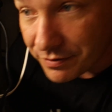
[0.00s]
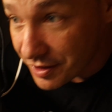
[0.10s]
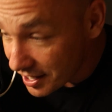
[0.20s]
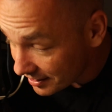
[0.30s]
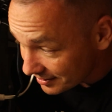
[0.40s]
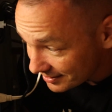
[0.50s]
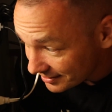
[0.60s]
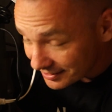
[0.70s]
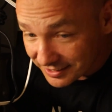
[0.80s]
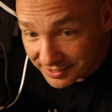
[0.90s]
of this,
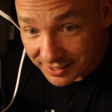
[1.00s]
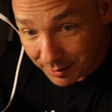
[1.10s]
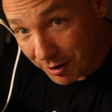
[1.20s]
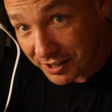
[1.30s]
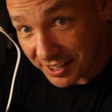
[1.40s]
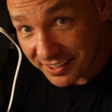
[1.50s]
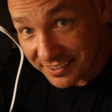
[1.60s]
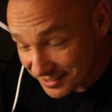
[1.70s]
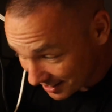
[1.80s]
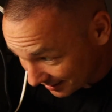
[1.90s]
come on in,
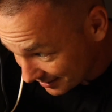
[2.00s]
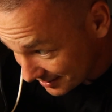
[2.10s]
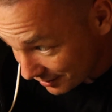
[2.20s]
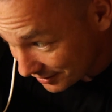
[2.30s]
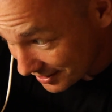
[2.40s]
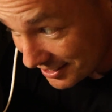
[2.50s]
check this out. This